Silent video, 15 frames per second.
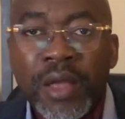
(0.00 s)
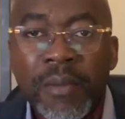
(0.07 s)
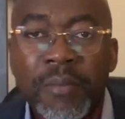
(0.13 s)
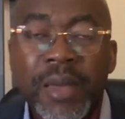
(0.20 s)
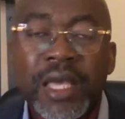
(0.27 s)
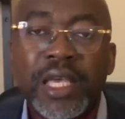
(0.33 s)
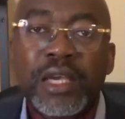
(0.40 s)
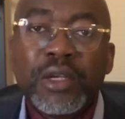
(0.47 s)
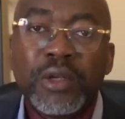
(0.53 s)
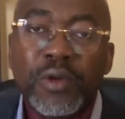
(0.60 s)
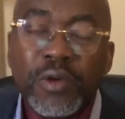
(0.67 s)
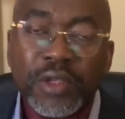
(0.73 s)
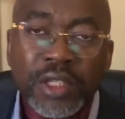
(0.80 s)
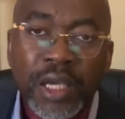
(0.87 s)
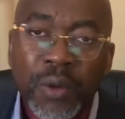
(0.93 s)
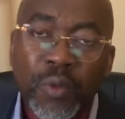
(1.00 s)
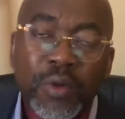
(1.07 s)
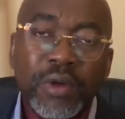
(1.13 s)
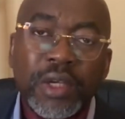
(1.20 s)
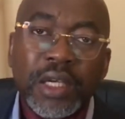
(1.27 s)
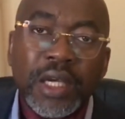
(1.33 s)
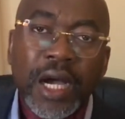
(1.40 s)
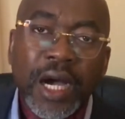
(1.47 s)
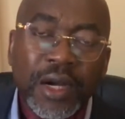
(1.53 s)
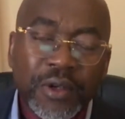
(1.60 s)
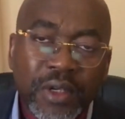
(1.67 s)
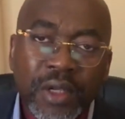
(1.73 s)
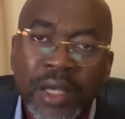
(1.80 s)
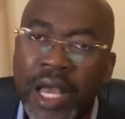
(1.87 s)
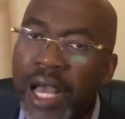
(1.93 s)
making noise, working
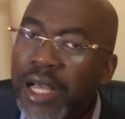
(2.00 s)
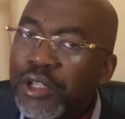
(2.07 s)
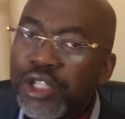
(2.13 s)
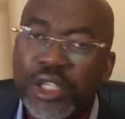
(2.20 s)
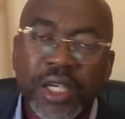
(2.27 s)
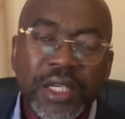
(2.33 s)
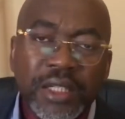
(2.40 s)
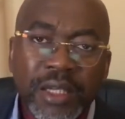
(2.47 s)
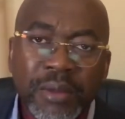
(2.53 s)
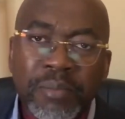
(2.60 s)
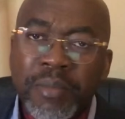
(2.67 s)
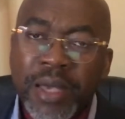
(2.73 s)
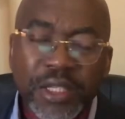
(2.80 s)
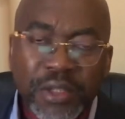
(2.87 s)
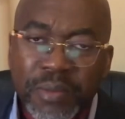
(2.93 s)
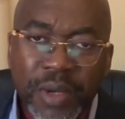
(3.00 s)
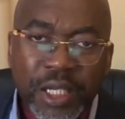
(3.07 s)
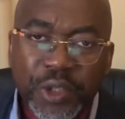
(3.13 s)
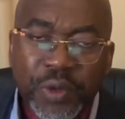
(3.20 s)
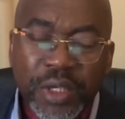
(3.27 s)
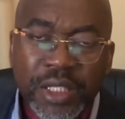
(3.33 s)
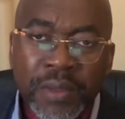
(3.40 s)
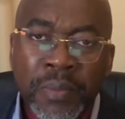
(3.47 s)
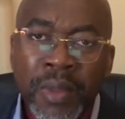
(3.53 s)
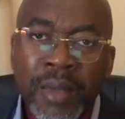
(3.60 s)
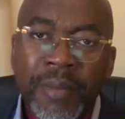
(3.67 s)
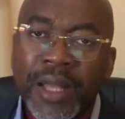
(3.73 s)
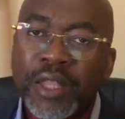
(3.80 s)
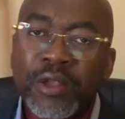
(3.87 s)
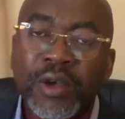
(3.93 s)
harder, chasing metrics,
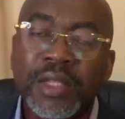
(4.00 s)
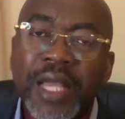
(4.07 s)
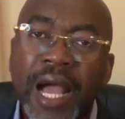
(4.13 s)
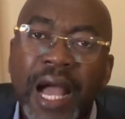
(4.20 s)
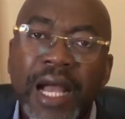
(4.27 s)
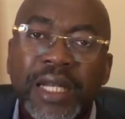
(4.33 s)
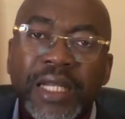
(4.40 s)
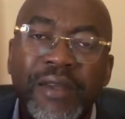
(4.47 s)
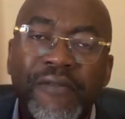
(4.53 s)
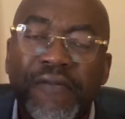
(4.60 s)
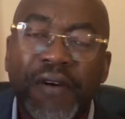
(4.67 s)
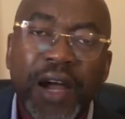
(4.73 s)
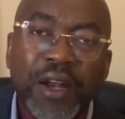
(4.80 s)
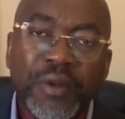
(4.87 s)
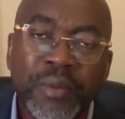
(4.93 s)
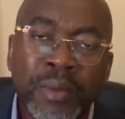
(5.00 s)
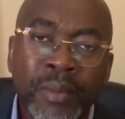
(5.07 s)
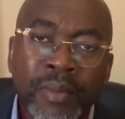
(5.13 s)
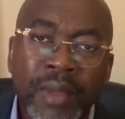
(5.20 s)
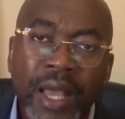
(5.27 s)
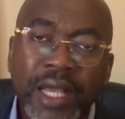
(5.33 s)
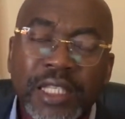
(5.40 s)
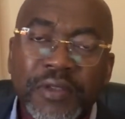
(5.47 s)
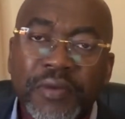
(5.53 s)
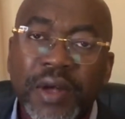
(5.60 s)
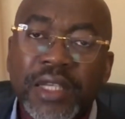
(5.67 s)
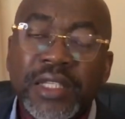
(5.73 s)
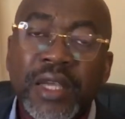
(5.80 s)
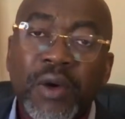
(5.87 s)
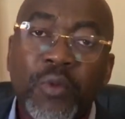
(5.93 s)
but not adding value as far
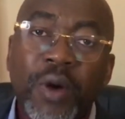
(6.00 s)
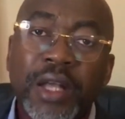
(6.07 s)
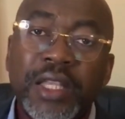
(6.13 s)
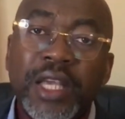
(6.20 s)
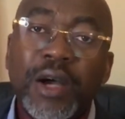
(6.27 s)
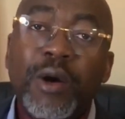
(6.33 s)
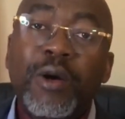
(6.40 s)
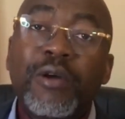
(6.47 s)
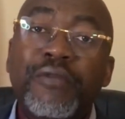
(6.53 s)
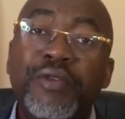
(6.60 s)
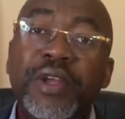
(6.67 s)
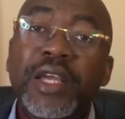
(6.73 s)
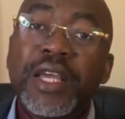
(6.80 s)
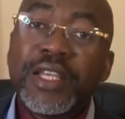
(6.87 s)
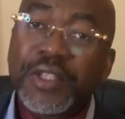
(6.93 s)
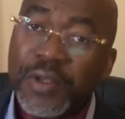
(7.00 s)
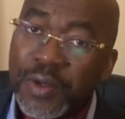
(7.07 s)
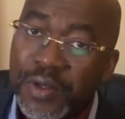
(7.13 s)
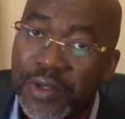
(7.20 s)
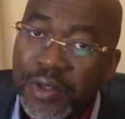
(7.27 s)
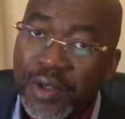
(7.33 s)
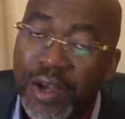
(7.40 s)
as what they're offering is concerned.